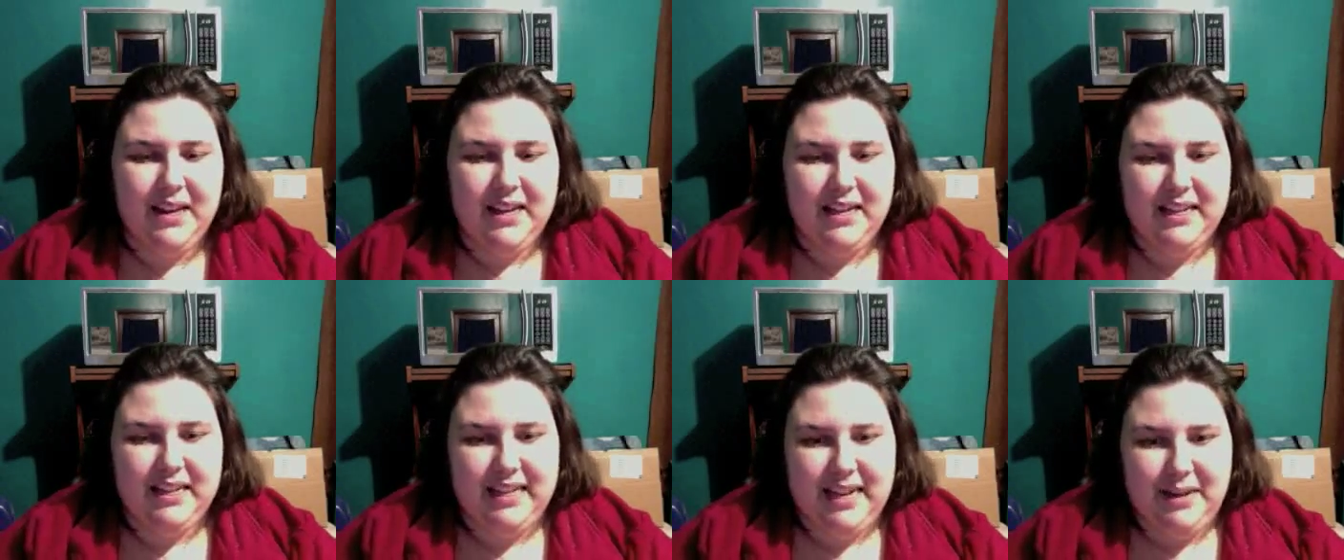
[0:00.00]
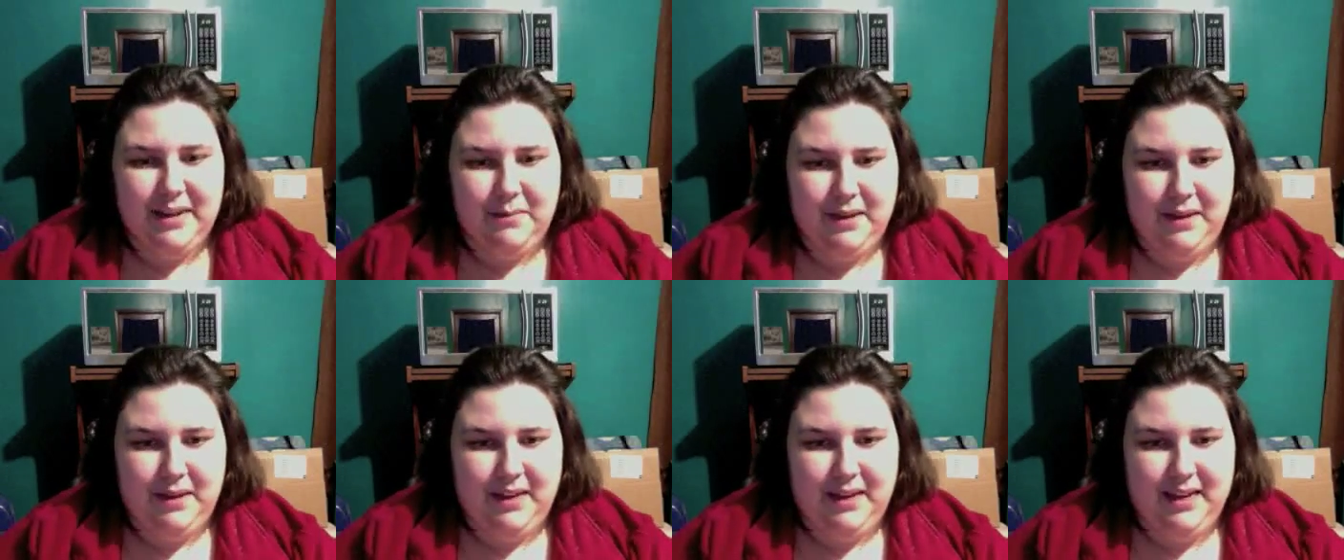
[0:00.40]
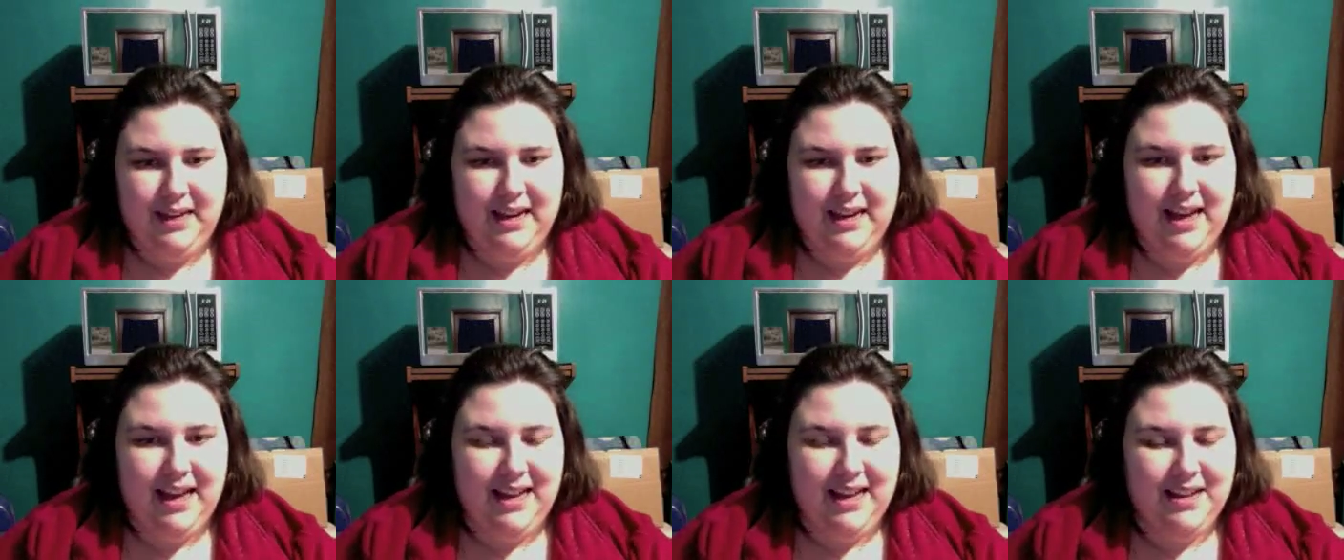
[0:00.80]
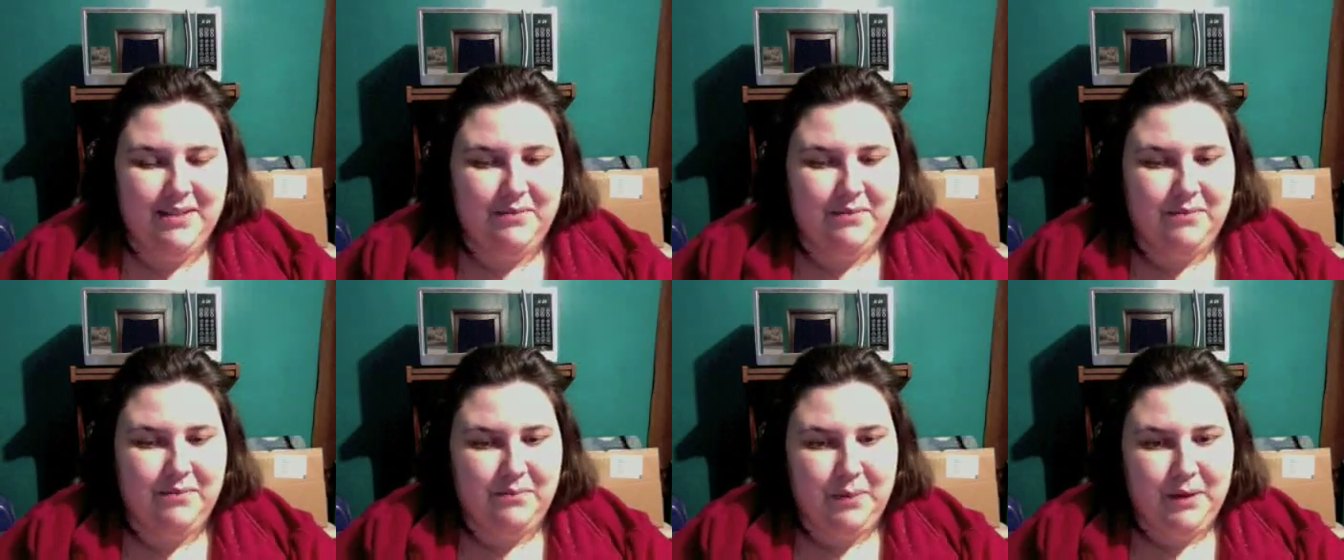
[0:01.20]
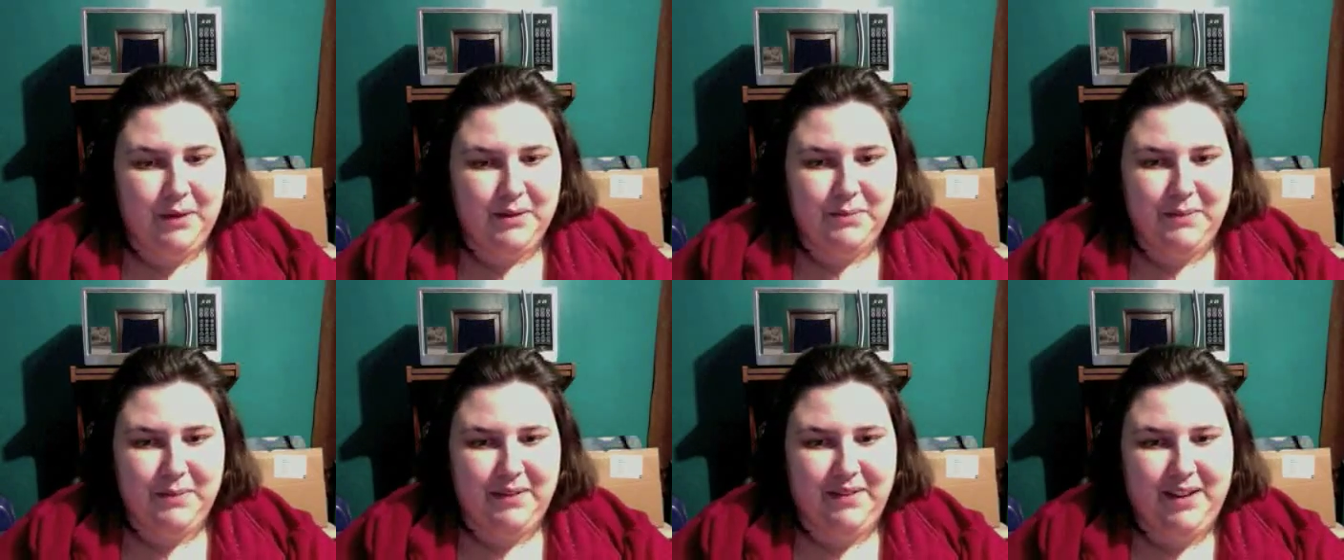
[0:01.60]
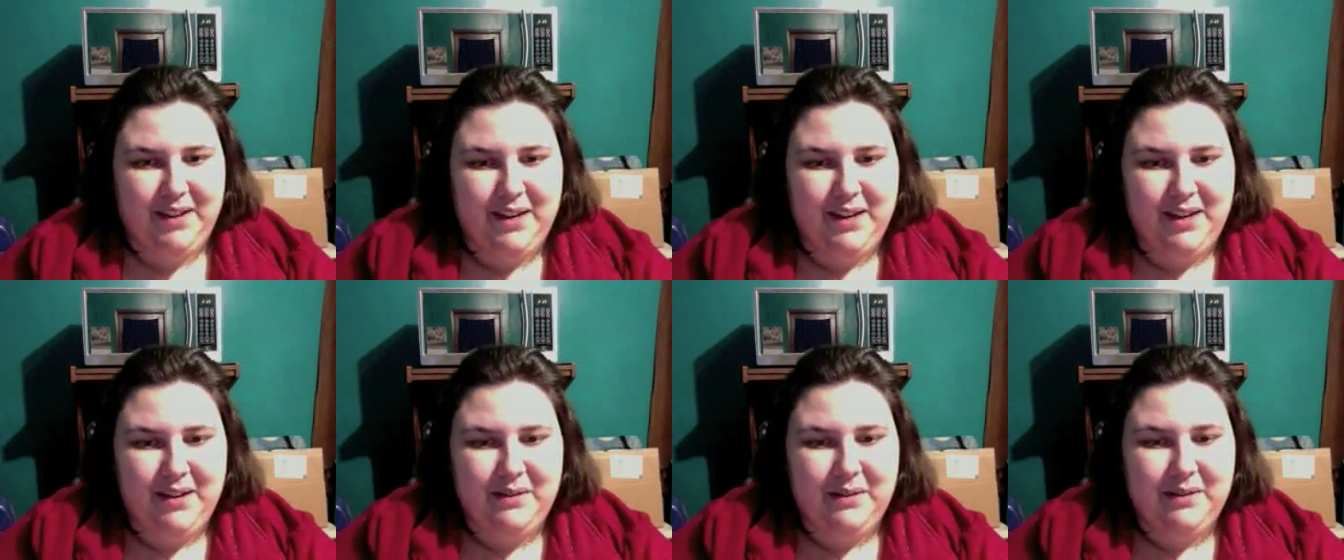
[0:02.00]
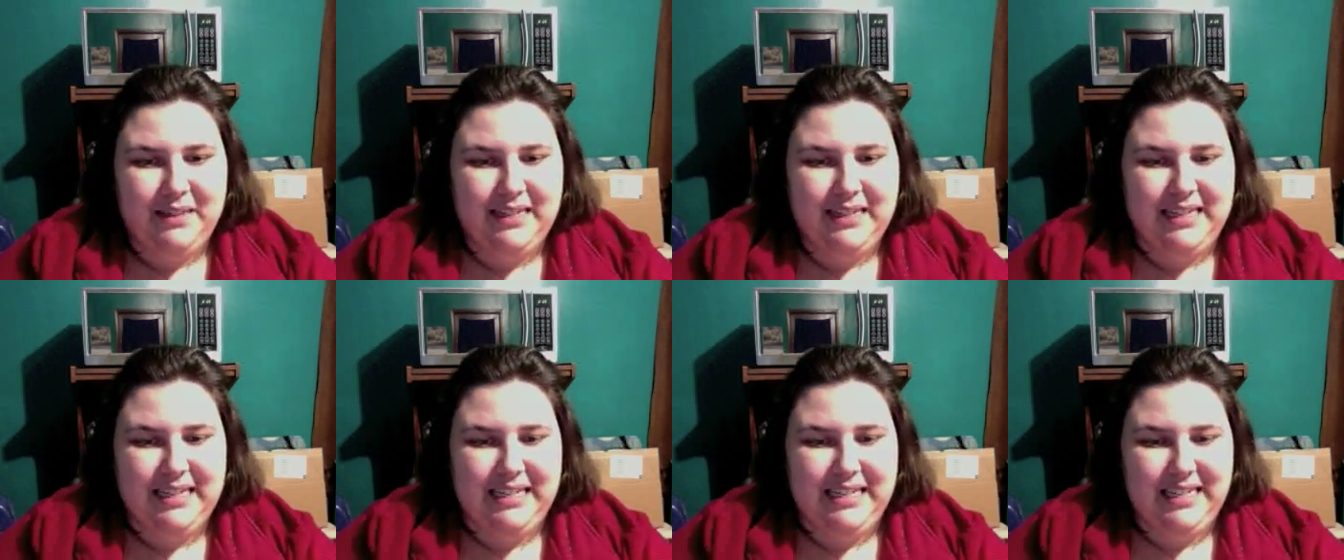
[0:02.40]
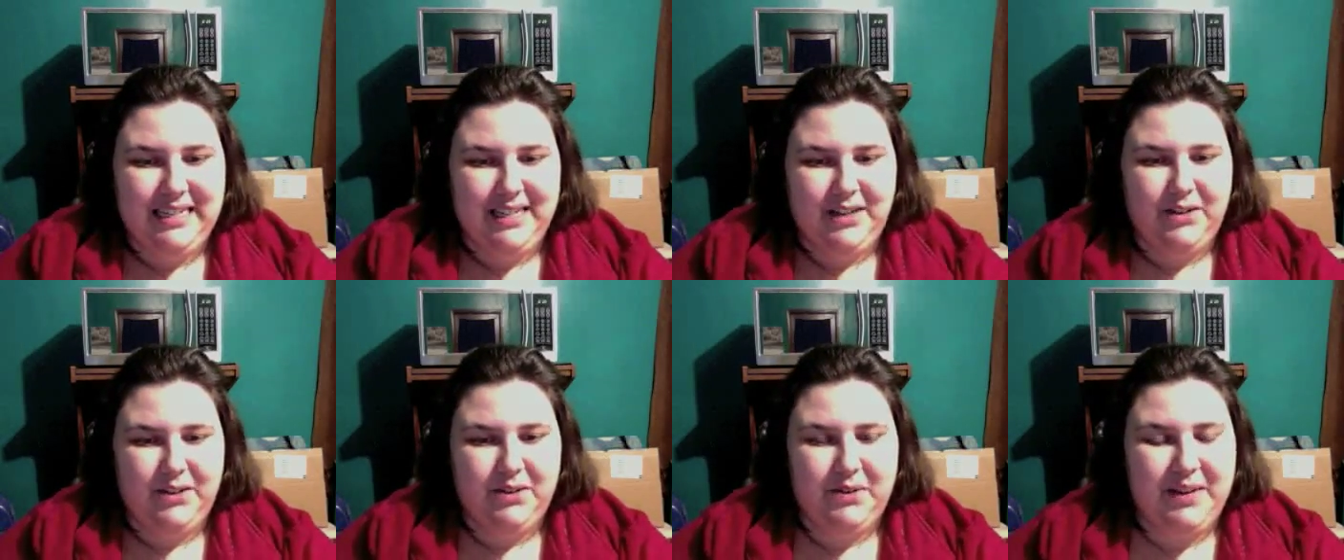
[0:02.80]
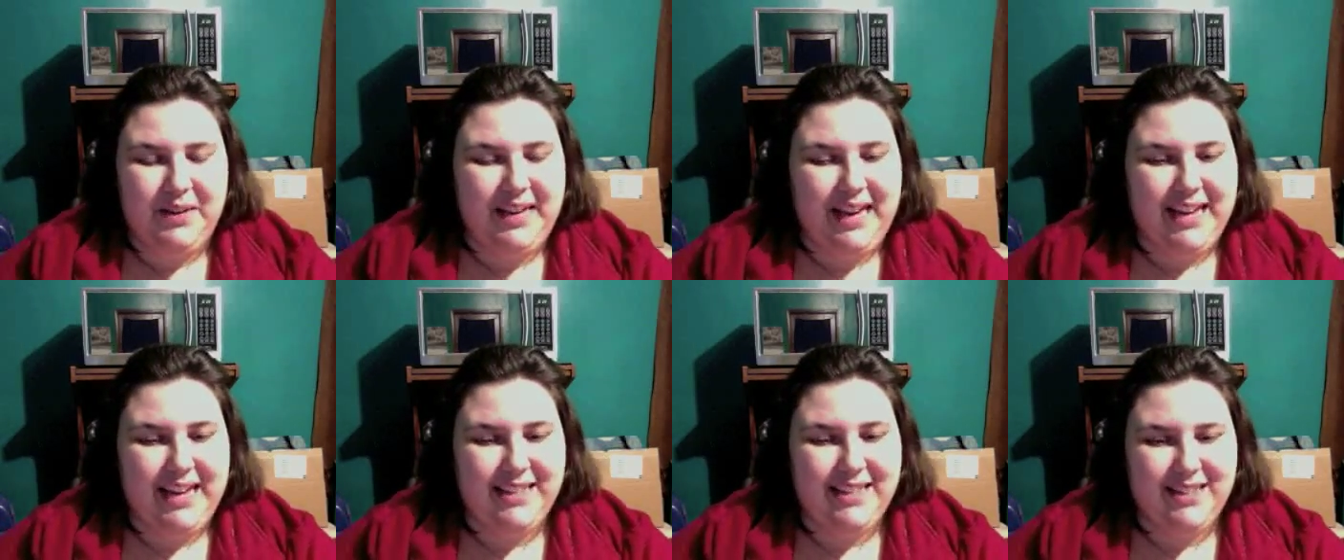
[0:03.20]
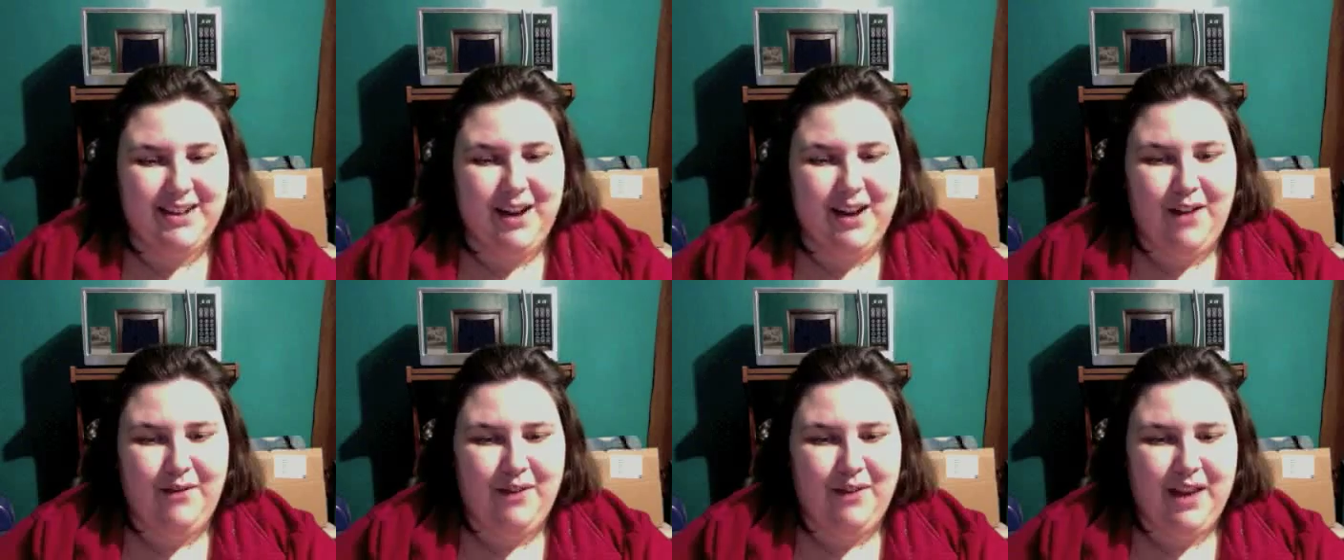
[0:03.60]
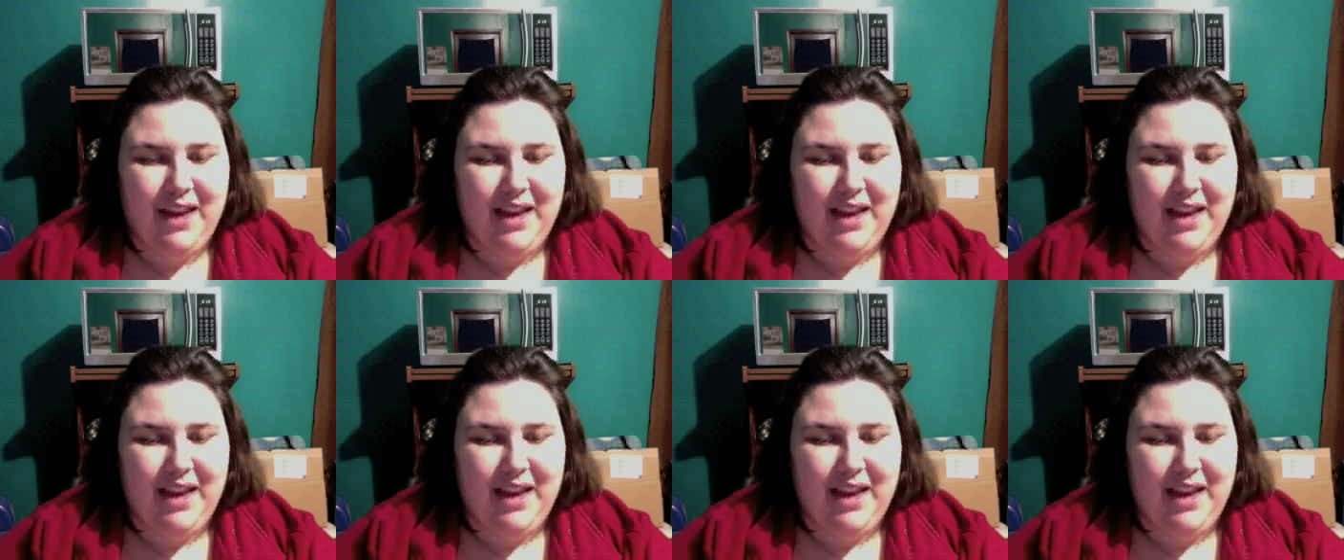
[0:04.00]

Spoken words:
letting me post my videos and continue doing cast off